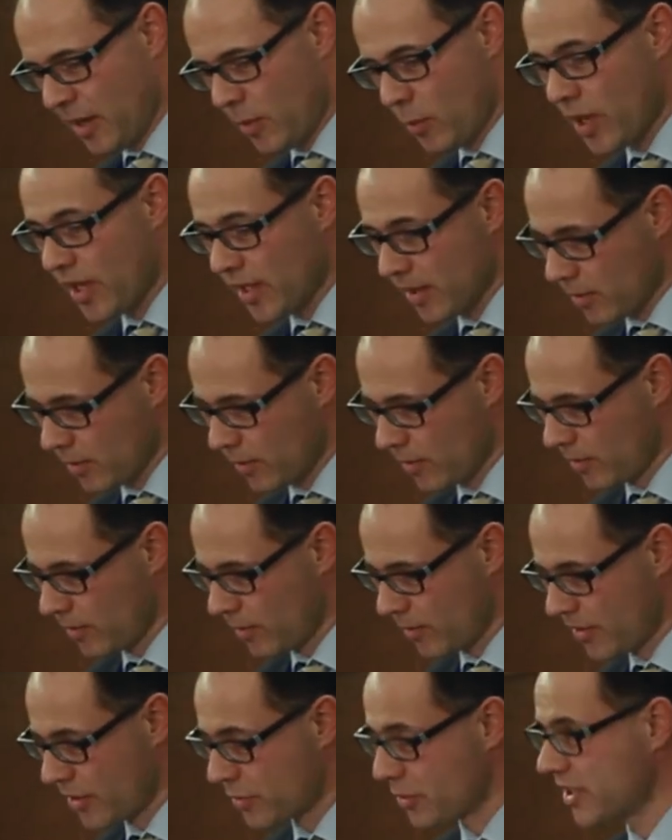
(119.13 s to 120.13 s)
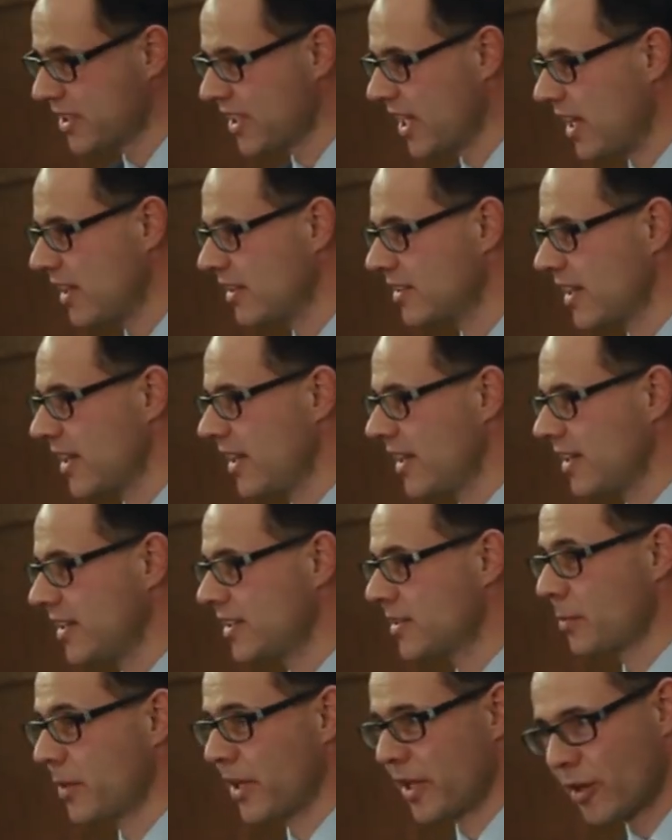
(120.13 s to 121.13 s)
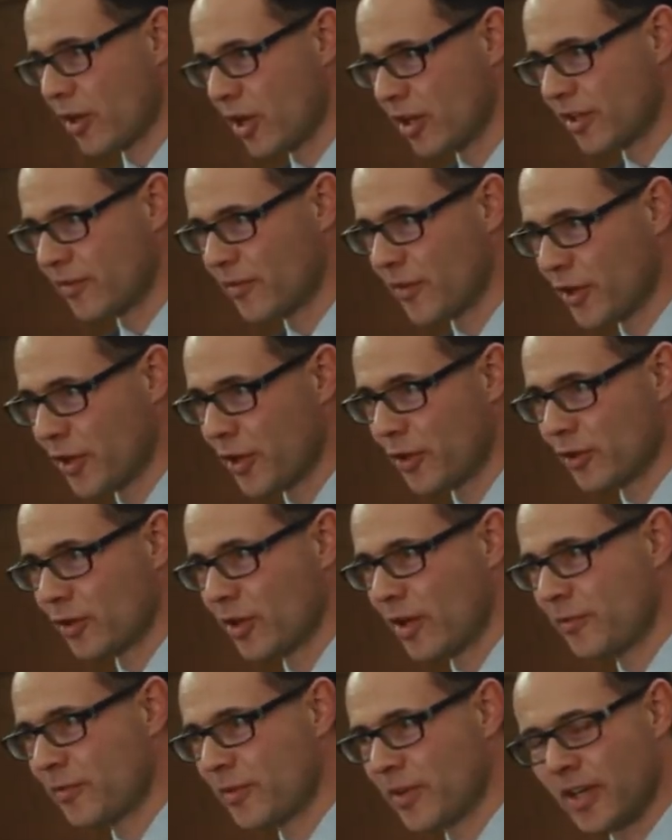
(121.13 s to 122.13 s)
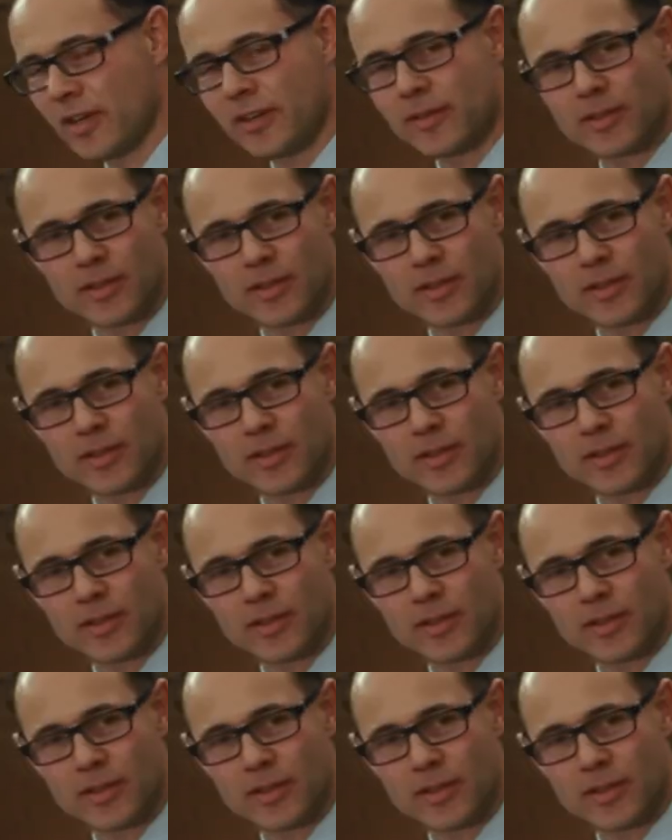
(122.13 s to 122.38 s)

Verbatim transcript: Well, the result is we got a very good offer,